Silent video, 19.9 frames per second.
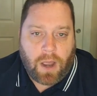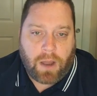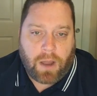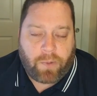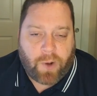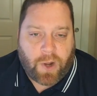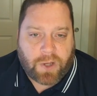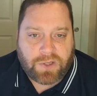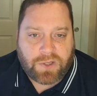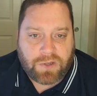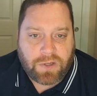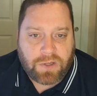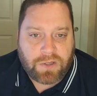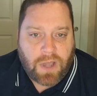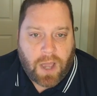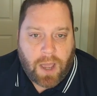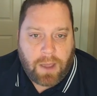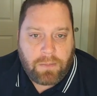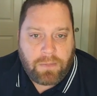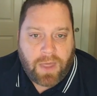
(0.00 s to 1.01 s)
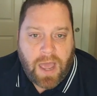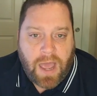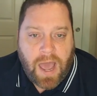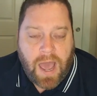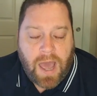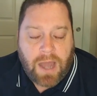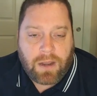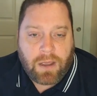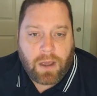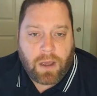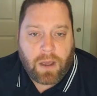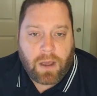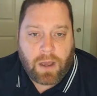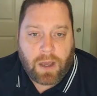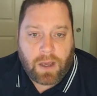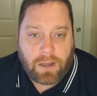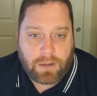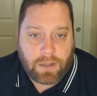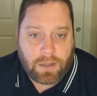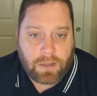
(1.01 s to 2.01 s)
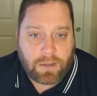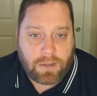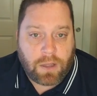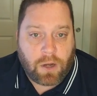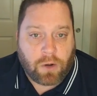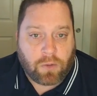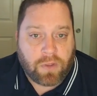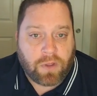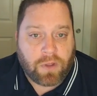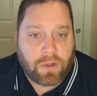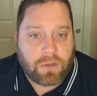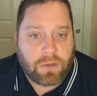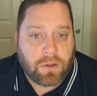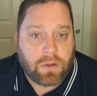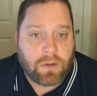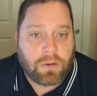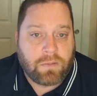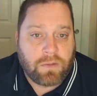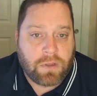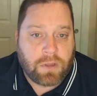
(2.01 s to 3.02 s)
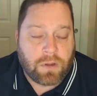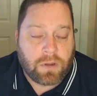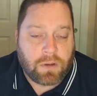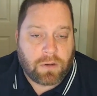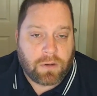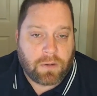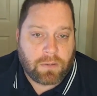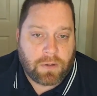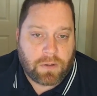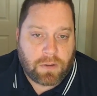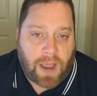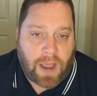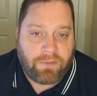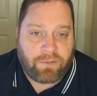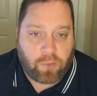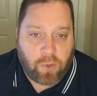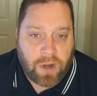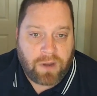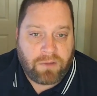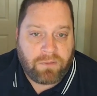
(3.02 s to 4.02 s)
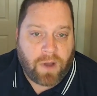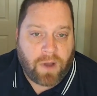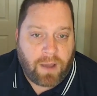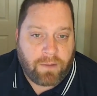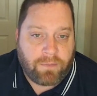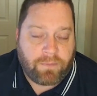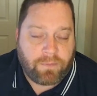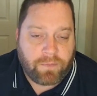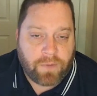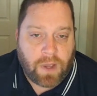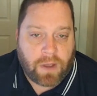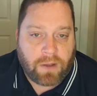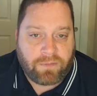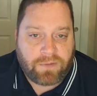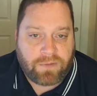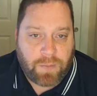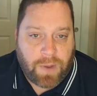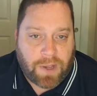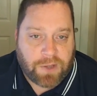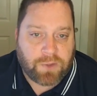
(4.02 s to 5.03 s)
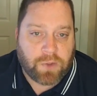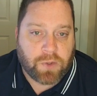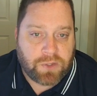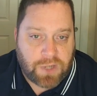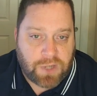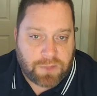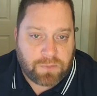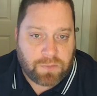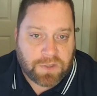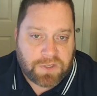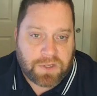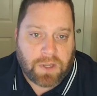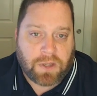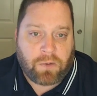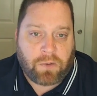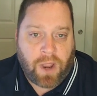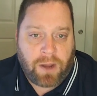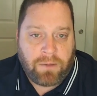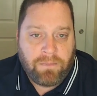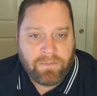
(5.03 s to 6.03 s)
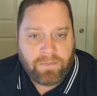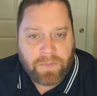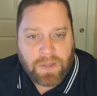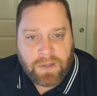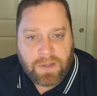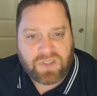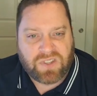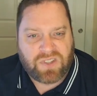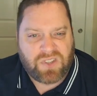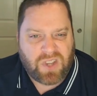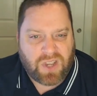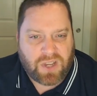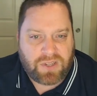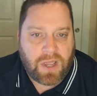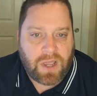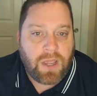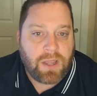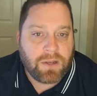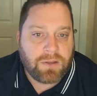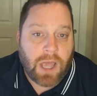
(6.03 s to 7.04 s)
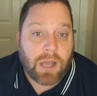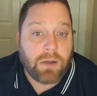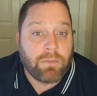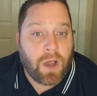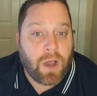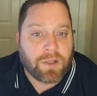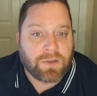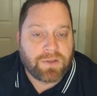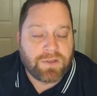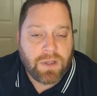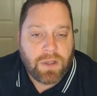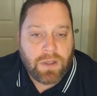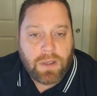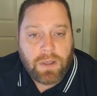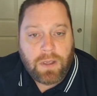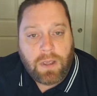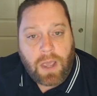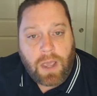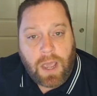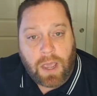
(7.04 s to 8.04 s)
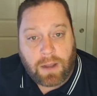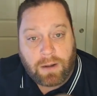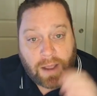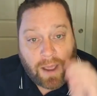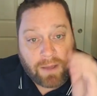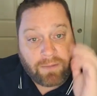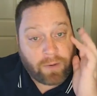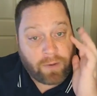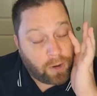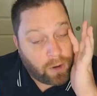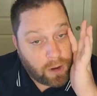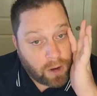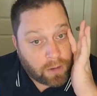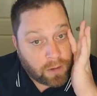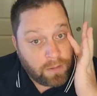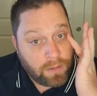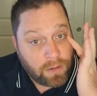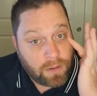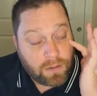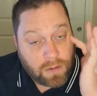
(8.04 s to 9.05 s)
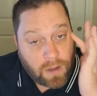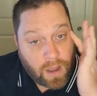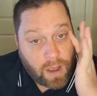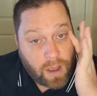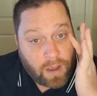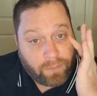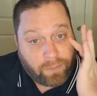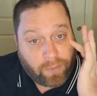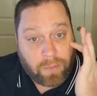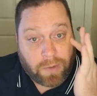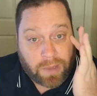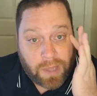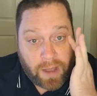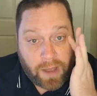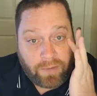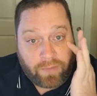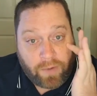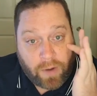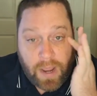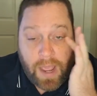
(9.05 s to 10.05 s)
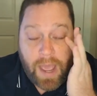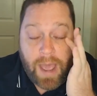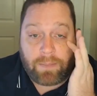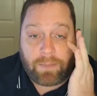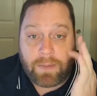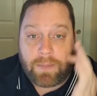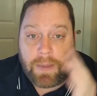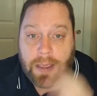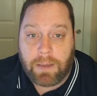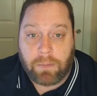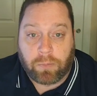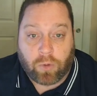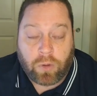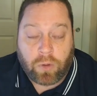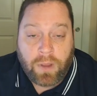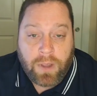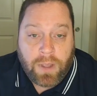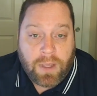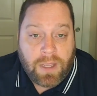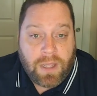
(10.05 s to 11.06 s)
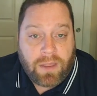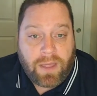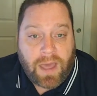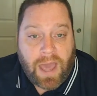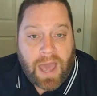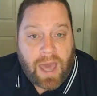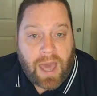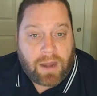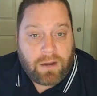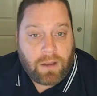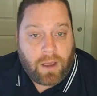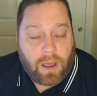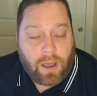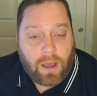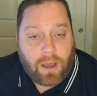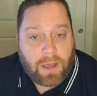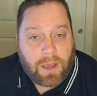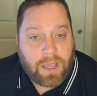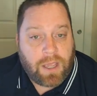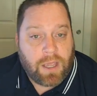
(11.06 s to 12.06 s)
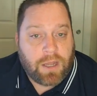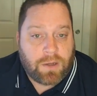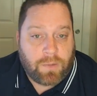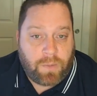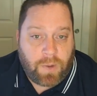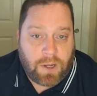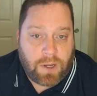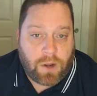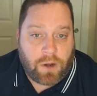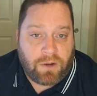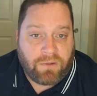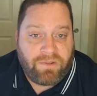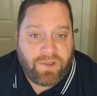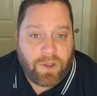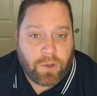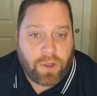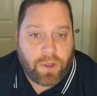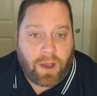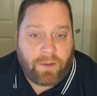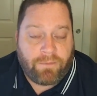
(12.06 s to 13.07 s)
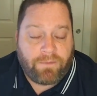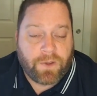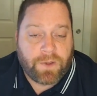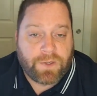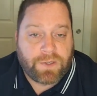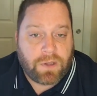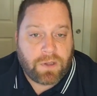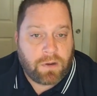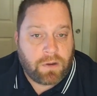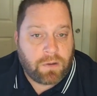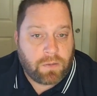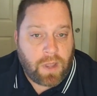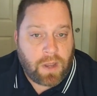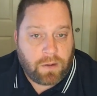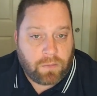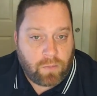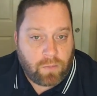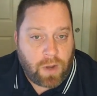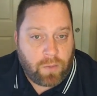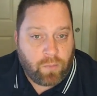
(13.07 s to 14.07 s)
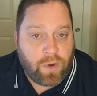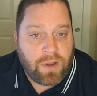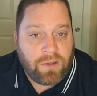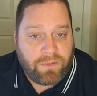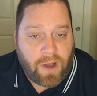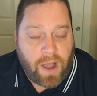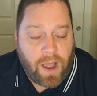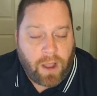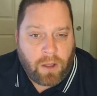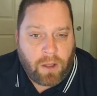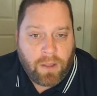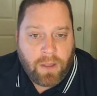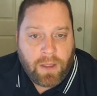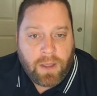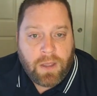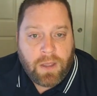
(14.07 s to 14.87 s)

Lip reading: processing time that the I-485 spousal adjustments did, right? 6, 8, 10 months. And I've heard from a lot of very happy people that, again, depending on your field office and when you file,